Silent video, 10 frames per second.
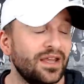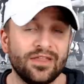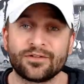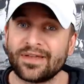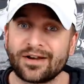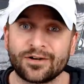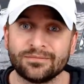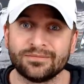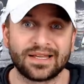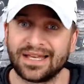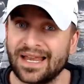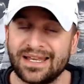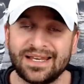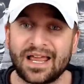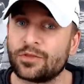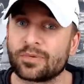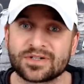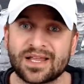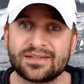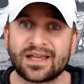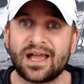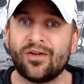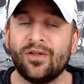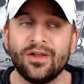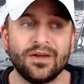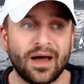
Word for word: either that or like 99th percentile